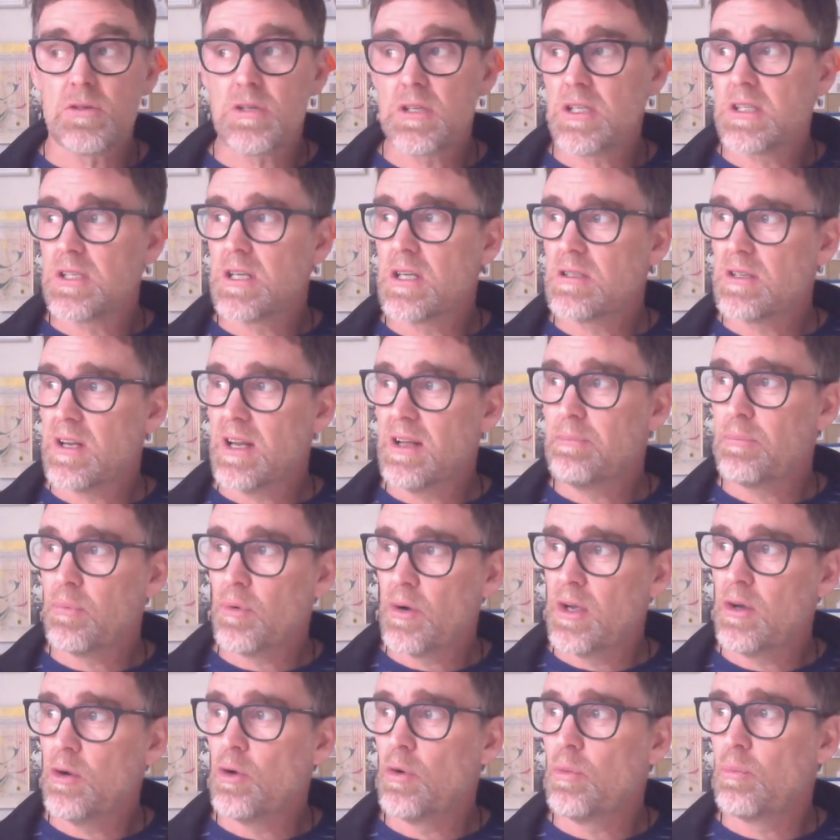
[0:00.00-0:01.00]
It's like
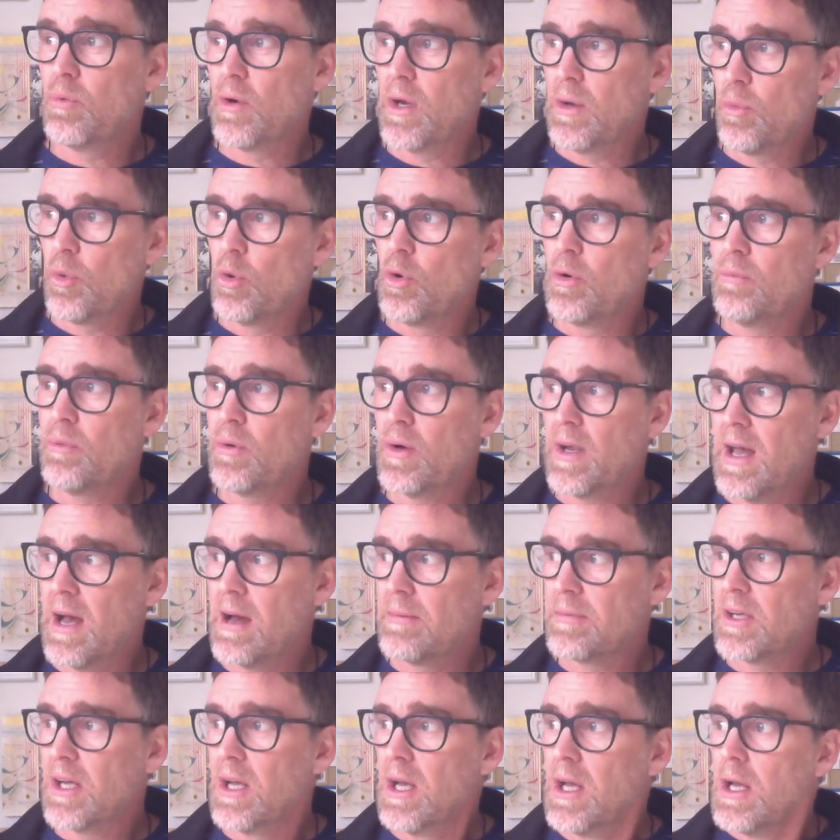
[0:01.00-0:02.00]
pre-warned, pre-armed.